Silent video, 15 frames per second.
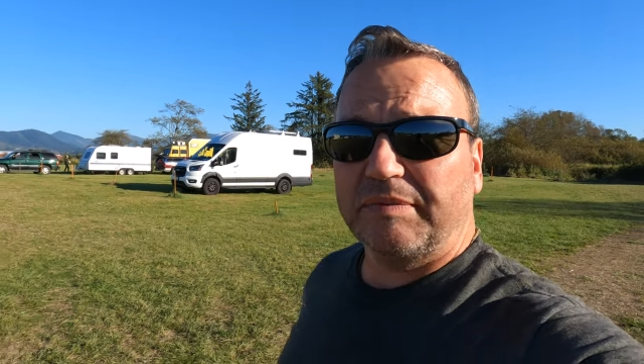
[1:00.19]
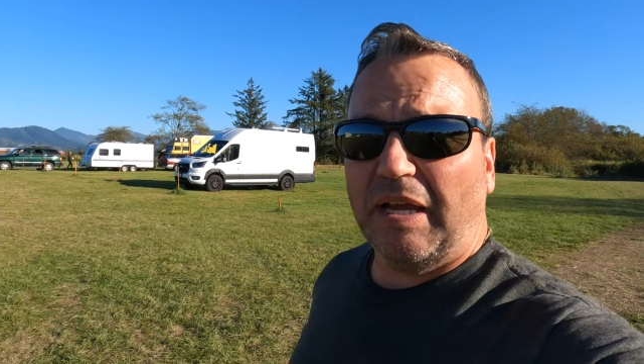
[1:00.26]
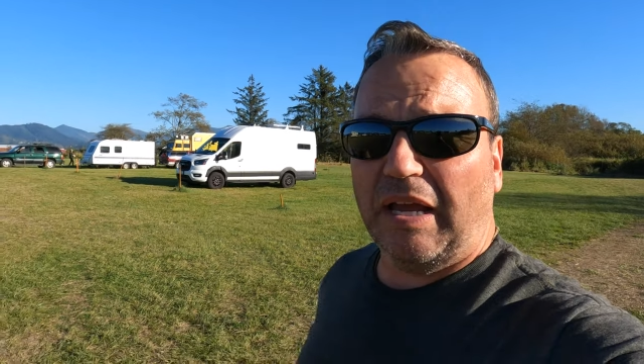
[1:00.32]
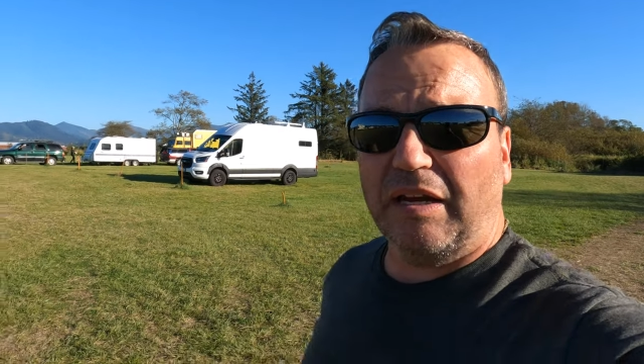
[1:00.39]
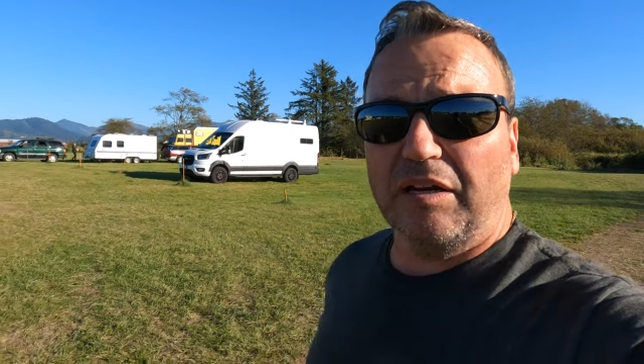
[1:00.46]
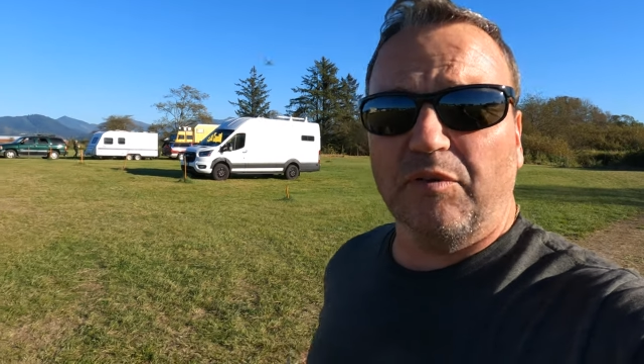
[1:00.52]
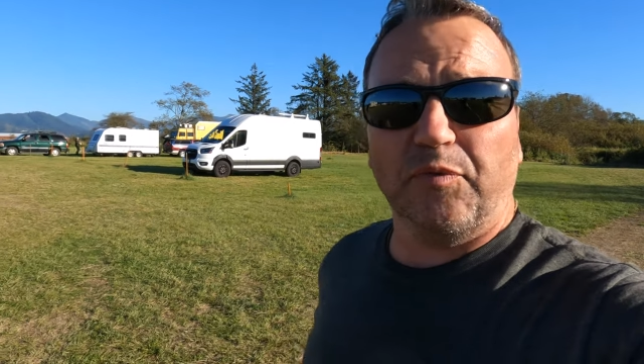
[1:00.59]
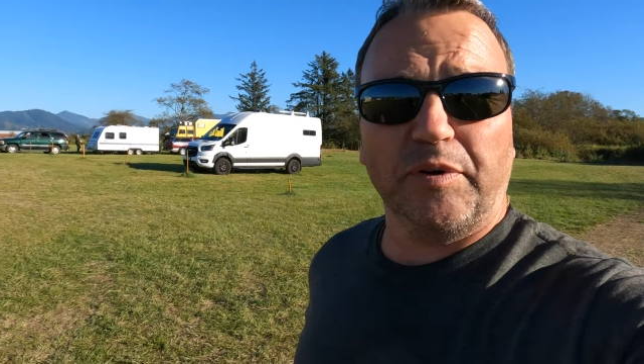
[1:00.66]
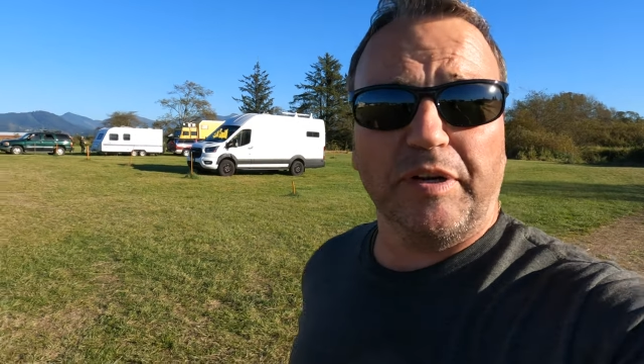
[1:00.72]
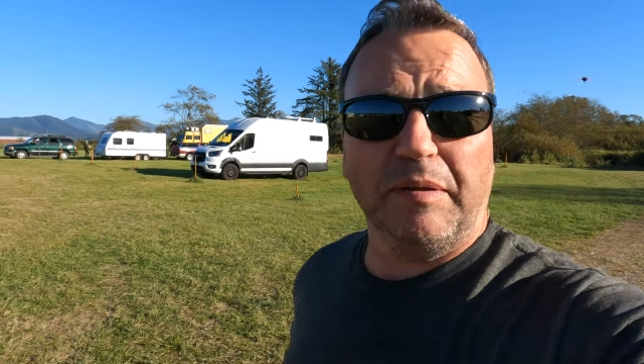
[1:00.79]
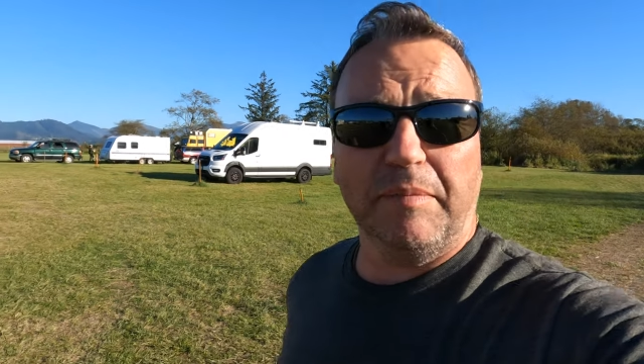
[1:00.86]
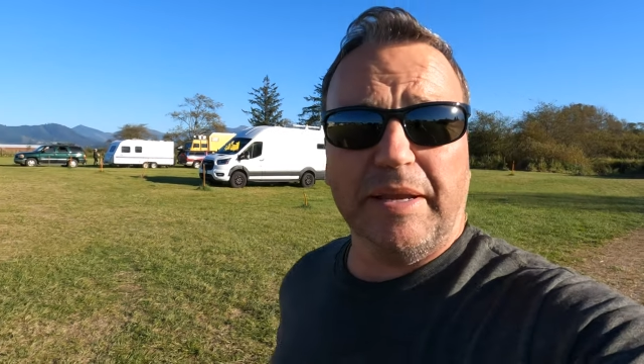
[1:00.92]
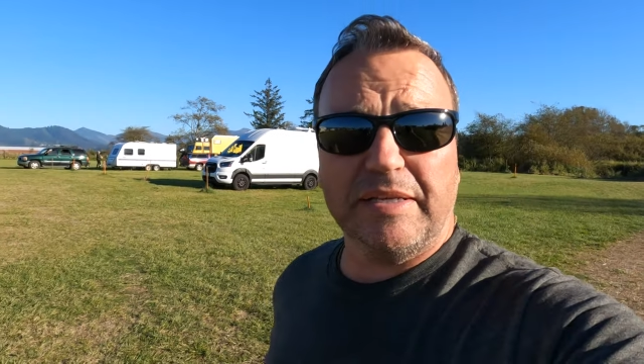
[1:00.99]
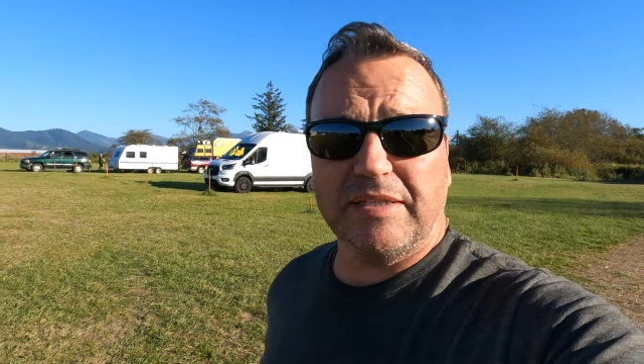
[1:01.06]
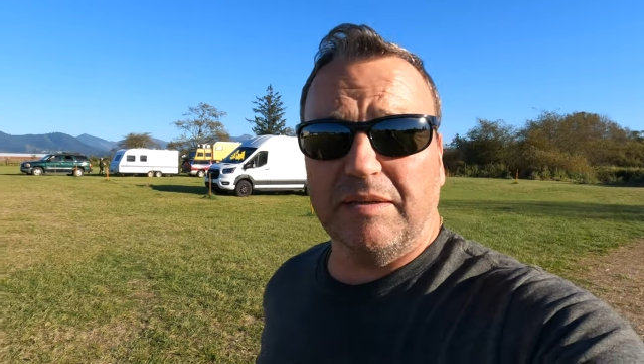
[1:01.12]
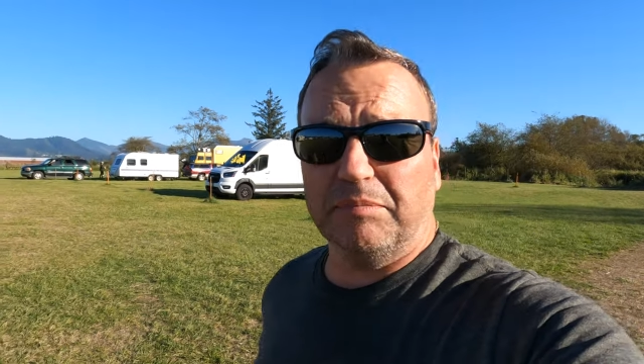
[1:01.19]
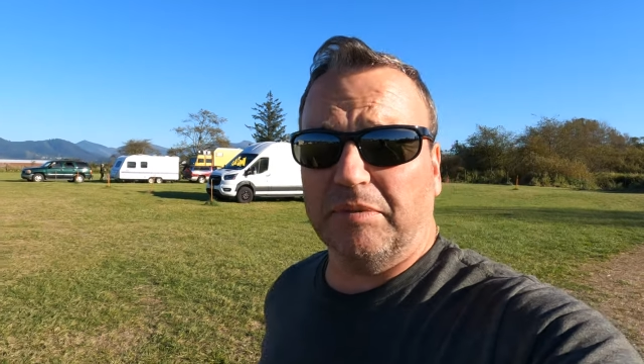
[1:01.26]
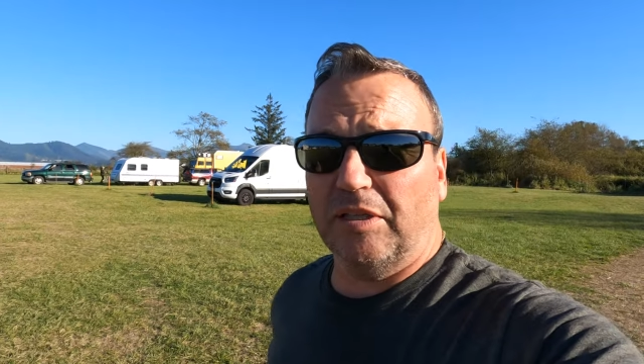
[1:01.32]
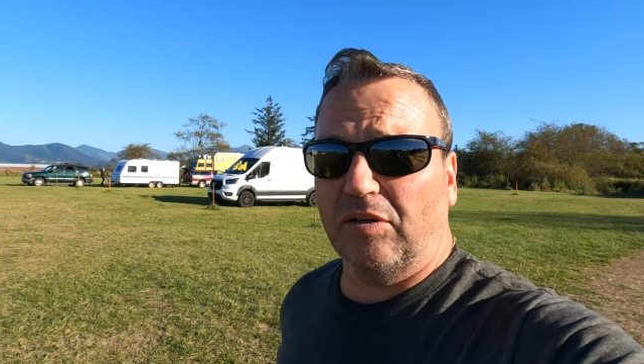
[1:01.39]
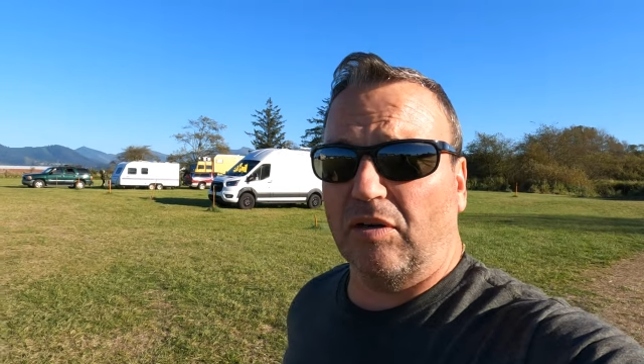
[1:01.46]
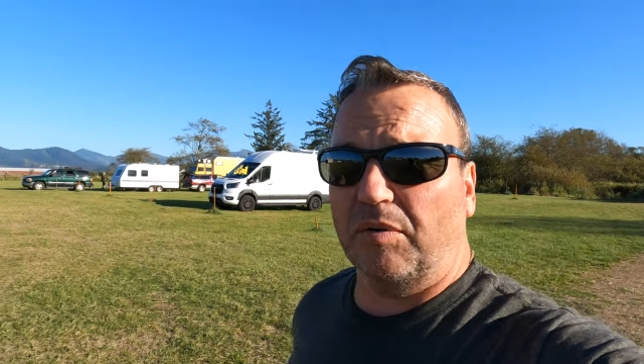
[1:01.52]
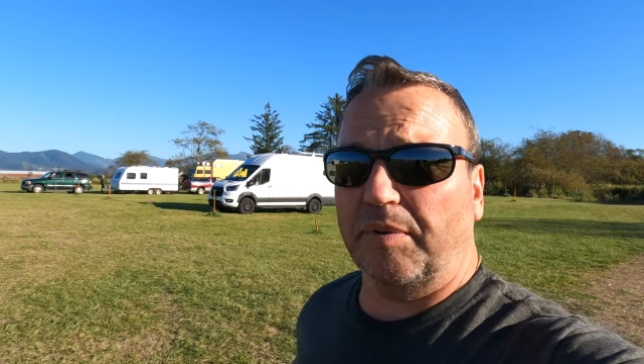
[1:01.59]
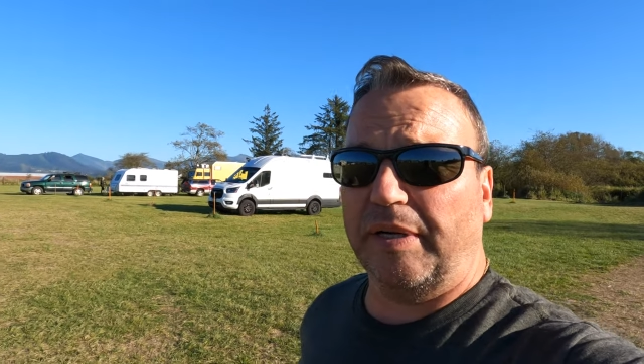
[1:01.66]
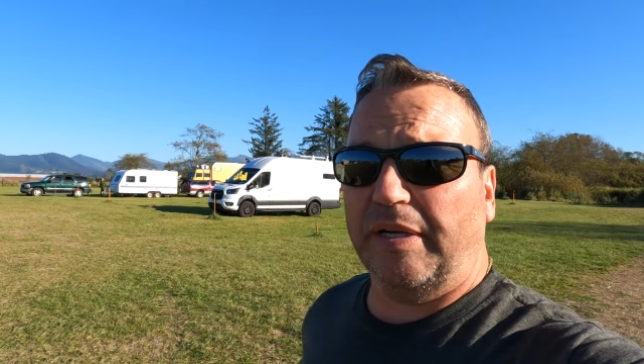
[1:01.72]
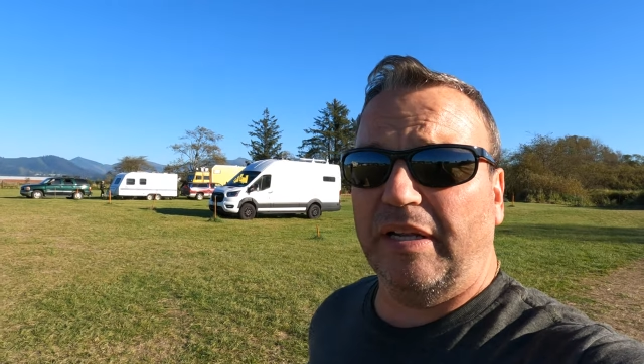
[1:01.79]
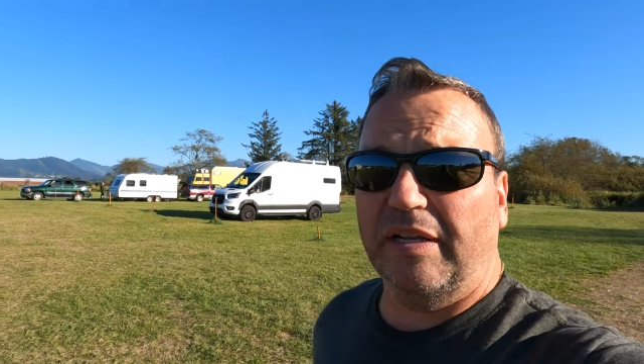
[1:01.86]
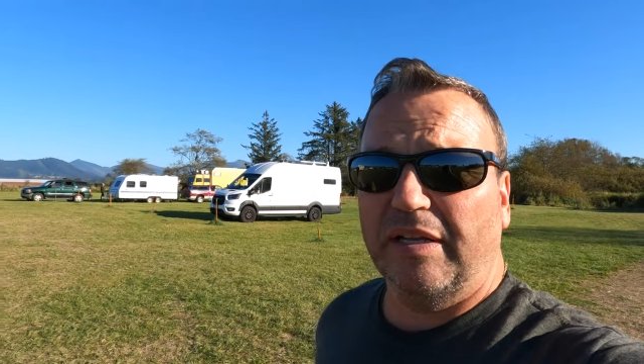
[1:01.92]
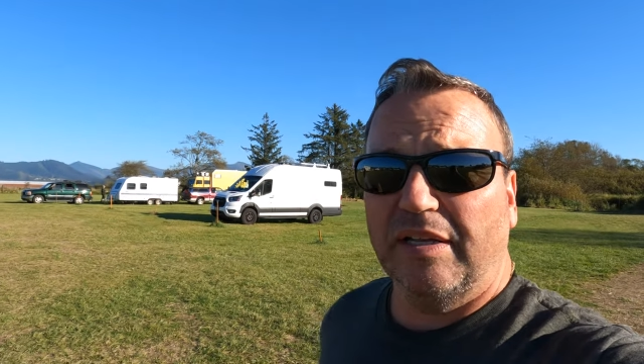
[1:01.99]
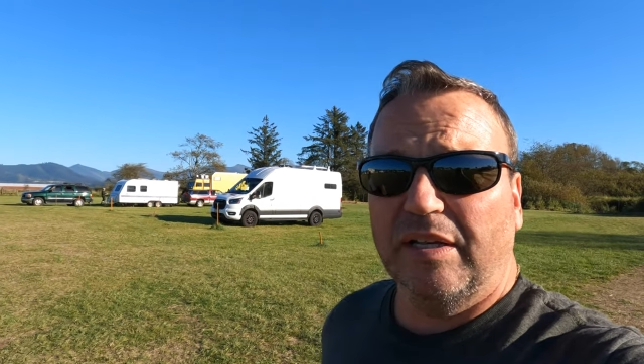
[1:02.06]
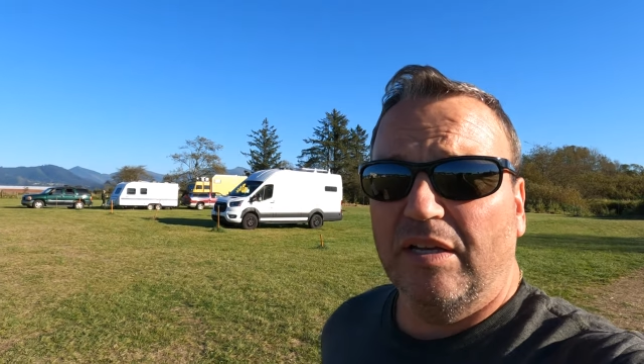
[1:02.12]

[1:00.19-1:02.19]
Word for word: I don't know if we're gonna make something or we're gonna